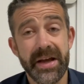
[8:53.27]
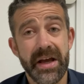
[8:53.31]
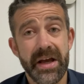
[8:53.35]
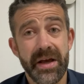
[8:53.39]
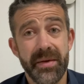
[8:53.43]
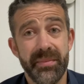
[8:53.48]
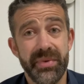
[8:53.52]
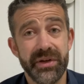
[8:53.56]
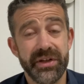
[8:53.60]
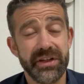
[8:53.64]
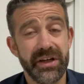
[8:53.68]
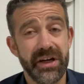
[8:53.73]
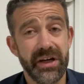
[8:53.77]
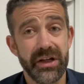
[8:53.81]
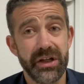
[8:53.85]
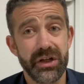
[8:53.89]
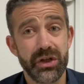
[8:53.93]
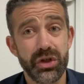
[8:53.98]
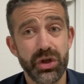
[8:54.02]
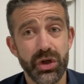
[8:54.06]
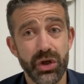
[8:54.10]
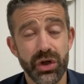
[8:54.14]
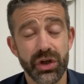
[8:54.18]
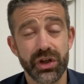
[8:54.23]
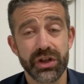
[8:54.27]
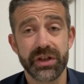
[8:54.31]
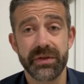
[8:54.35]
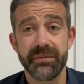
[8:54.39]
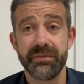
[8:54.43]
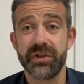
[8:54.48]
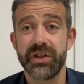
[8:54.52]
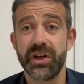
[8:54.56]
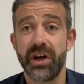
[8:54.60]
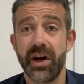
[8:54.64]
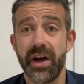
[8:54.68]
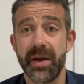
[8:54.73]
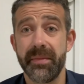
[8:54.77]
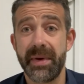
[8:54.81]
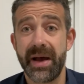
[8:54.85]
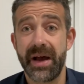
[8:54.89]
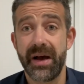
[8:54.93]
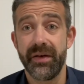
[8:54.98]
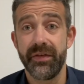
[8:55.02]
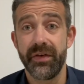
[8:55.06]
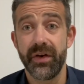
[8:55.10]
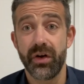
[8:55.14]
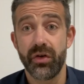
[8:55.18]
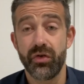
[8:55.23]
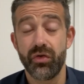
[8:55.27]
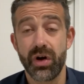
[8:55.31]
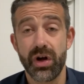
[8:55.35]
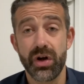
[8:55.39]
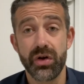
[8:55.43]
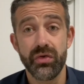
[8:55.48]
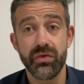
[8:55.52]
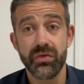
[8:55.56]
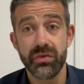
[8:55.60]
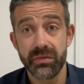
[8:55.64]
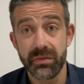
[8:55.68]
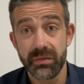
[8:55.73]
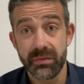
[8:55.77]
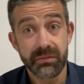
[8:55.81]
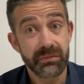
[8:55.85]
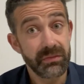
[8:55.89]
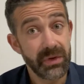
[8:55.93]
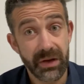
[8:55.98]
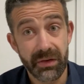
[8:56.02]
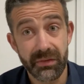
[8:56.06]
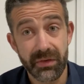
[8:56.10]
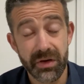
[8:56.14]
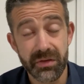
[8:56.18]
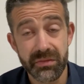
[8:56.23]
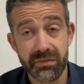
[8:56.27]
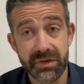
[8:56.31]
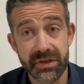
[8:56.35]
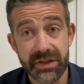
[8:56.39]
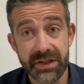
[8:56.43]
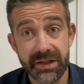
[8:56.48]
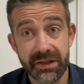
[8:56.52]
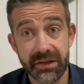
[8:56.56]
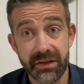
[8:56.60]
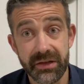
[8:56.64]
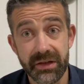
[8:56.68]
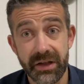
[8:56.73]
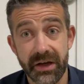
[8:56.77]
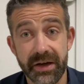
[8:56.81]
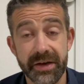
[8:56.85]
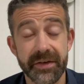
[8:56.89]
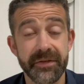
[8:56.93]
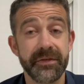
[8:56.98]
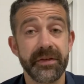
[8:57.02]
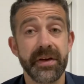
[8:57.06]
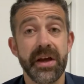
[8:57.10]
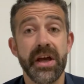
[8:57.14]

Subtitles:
but Darla took some time out of her own little life